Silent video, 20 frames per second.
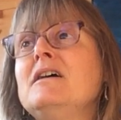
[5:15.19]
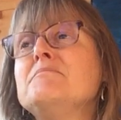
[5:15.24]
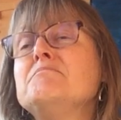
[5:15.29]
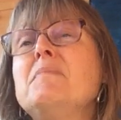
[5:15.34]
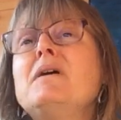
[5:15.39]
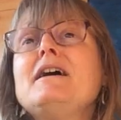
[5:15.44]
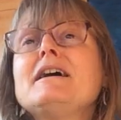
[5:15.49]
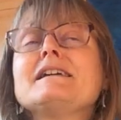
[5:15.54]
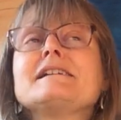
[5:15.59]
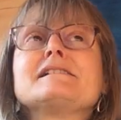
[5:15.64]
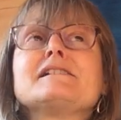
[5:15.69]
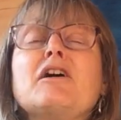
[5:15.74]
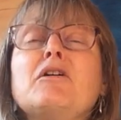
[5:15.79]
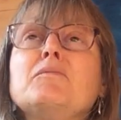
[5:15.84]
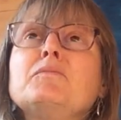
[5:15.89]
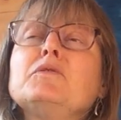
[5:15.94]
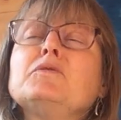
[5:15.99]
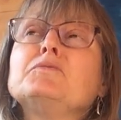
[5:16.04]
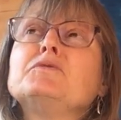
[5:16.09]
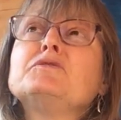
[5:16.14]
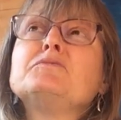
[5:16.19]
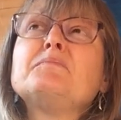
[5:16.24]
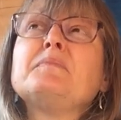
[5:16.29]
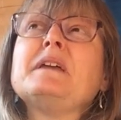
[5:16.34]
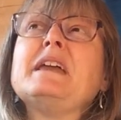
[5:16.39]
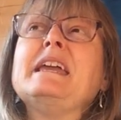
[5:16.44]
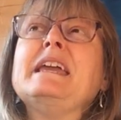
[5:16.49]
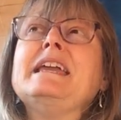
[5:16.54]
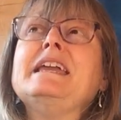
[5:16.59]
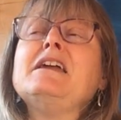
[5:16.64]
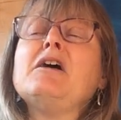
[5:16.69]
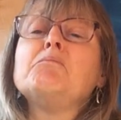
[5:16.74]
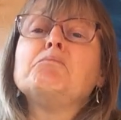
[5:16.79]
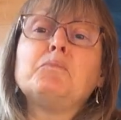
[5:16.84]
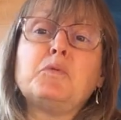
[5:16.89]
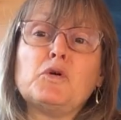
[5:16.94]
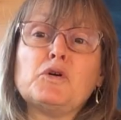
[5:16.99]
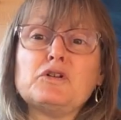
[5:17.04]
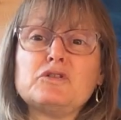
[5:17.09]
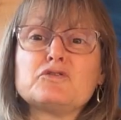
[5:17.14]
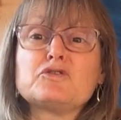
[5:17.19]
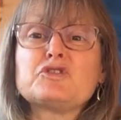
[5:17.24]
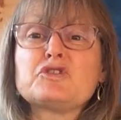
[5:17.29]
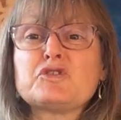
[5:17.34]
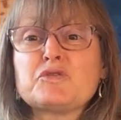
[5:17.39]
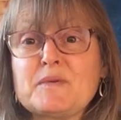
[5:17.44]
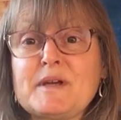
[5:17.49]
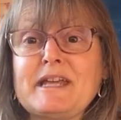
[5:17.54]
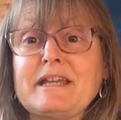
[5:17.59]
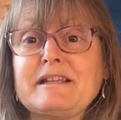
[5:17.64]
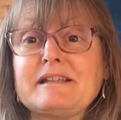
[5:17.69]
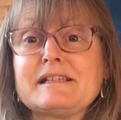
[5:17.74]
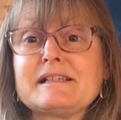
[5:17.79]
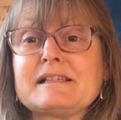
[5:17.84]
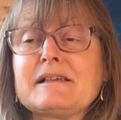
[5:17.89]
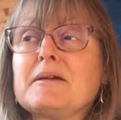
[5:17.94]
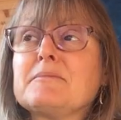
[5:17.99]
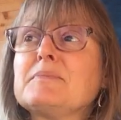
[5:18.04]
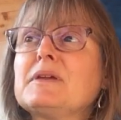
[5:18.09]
My example would be boiled sweets,